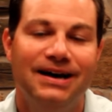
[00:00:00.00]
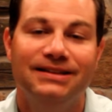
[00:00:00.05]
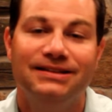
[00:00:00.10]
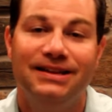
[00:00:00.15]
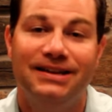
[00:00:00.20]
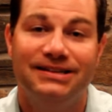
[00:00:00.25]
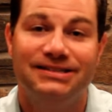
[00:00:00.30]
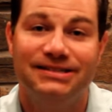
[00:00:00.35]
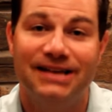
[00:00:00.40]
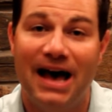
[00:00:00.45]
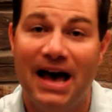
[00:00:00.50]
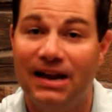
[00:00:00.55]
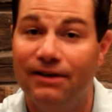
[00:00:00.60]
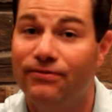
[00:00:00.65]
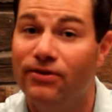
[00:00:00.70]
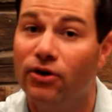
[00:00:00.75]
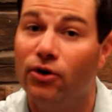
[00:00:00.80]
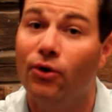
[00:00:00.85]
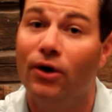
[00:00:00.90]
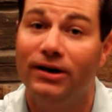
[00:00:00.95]
to decide if
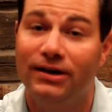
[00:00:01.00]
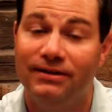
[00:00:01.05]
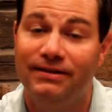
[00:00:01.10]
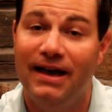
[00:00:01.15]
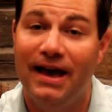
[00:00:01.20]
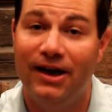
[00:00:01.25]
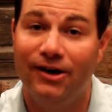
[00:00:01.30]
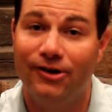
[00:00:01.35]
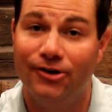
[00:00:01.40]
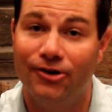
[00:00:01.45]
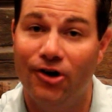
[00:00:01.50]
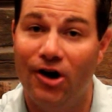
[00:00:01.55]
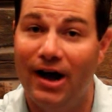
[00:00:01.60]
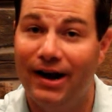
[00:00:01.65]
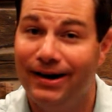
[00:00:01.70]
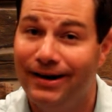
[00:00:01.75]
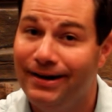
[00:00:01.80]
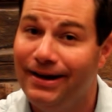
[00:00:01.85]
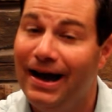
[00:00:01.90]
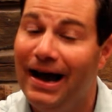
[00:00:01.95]
they're going to take it or not.